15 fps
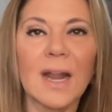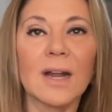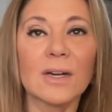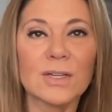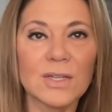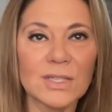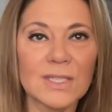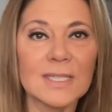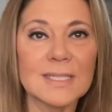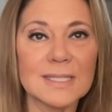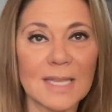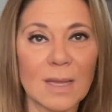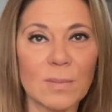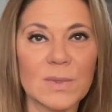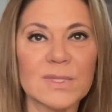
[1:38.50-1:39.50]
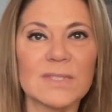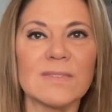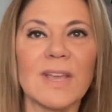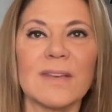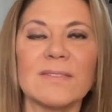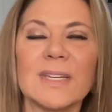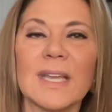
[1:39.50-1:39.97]
are good examples of
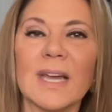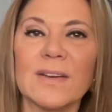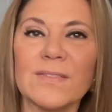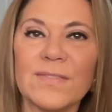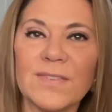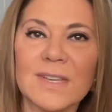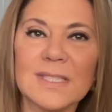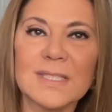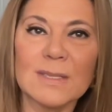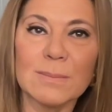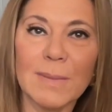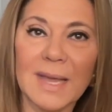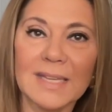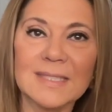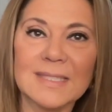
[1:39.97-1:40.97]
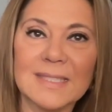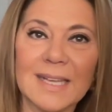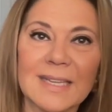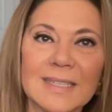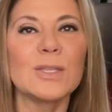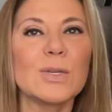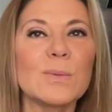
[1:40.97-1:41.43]
having a fixed
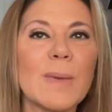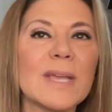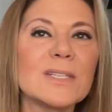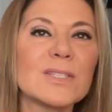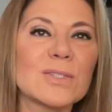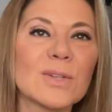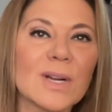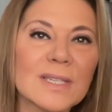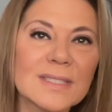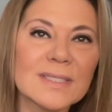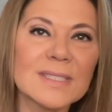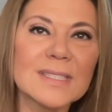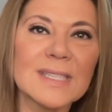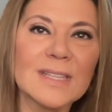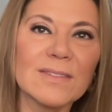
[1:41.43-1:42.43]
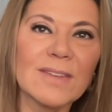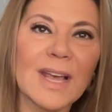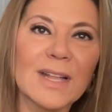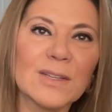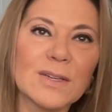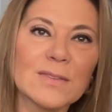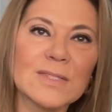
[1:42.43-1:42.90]
mindset. You may struggle to see the
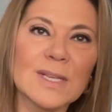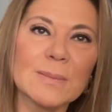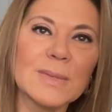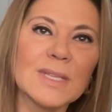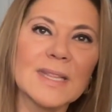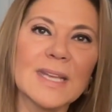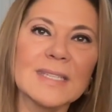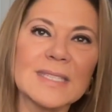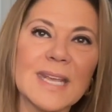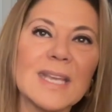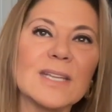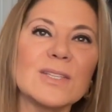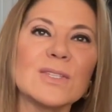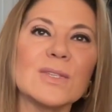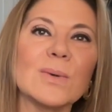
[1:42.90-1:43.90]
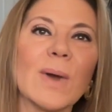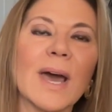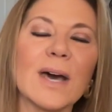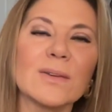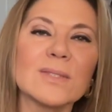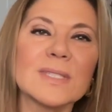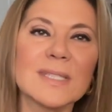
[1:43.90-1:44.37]
value of something that takes you
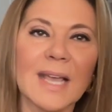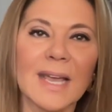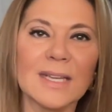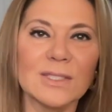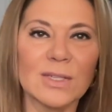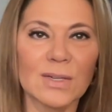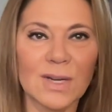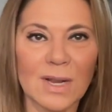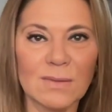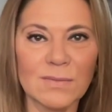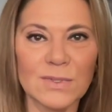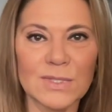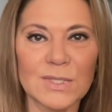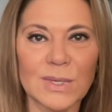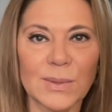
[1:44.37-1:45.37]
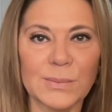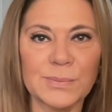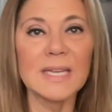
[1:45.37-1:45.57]
outside your comfort zone.